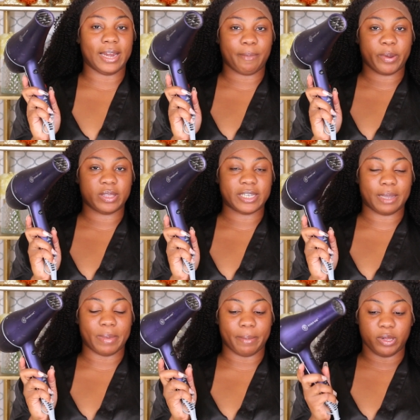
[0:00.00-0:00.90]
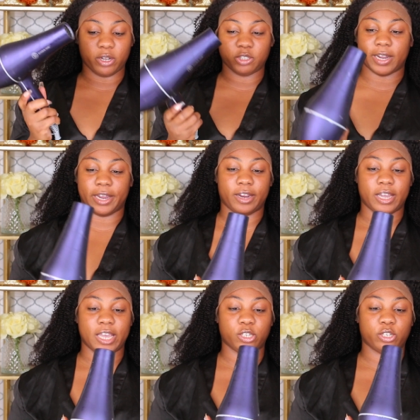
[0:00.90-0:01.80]
Now I'm gonna take my blow dryer
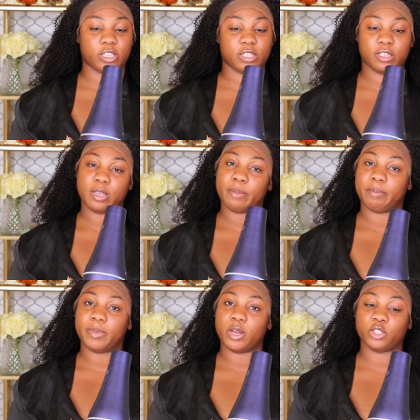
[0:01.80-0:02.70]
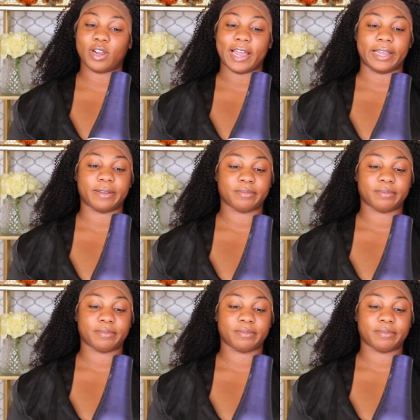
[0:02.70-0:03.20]
and just blow dry.